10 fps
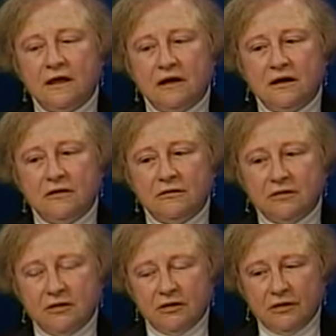uh,
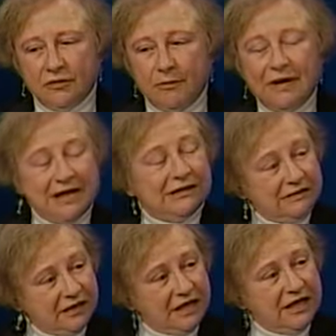
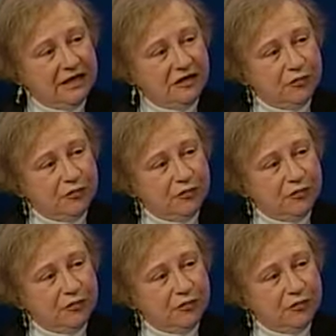modeled again in the